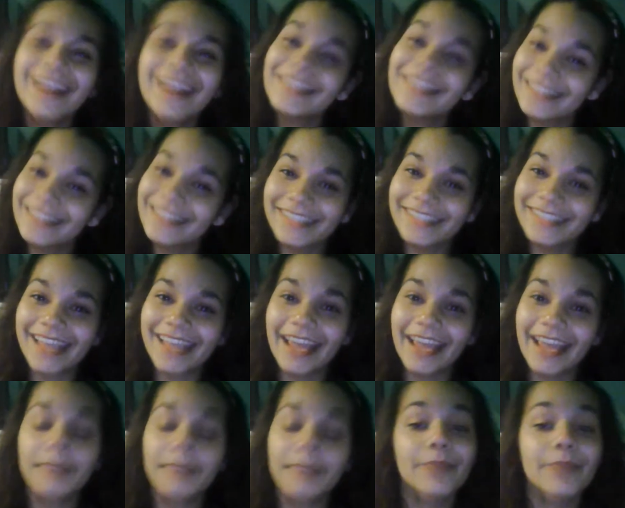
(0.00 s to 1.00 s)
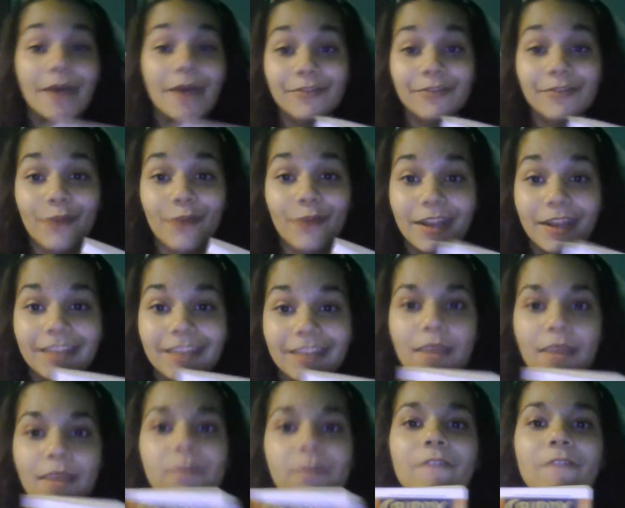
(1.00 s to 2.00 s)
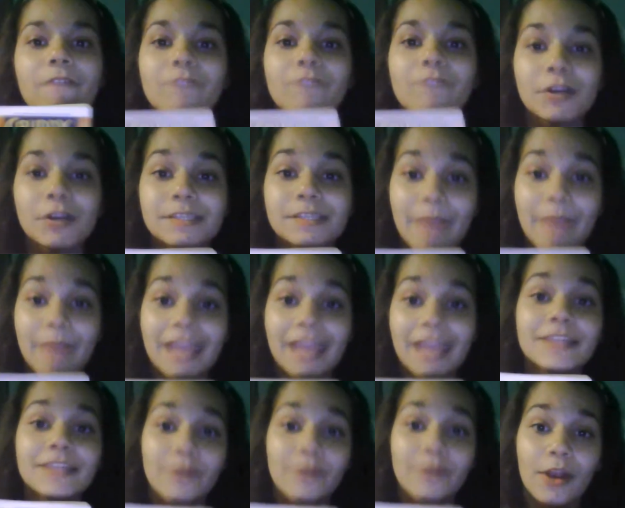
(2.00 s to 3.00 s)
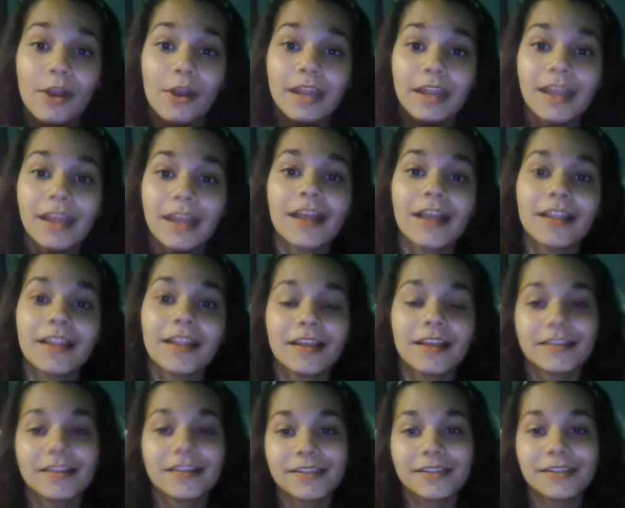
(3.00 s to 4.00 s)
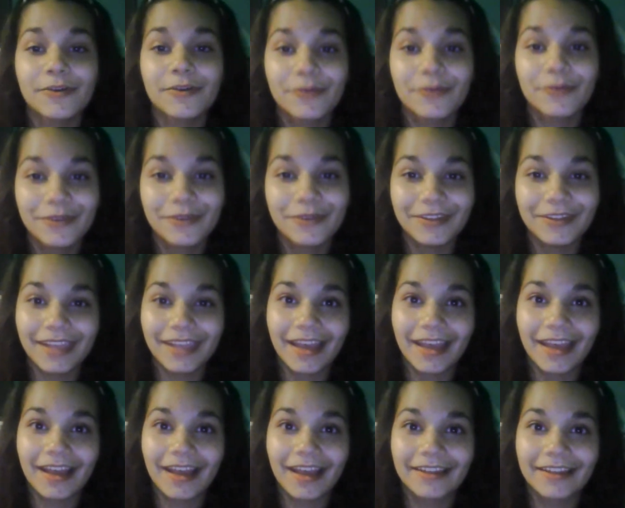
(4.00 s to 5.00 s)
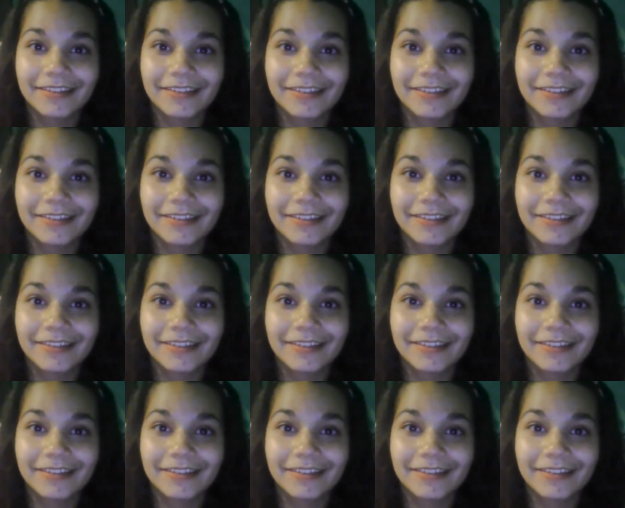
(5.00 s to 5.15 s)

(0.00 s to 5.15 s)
Just saying. That was Cruddy. That was the first page of Cruddy. So, yeah.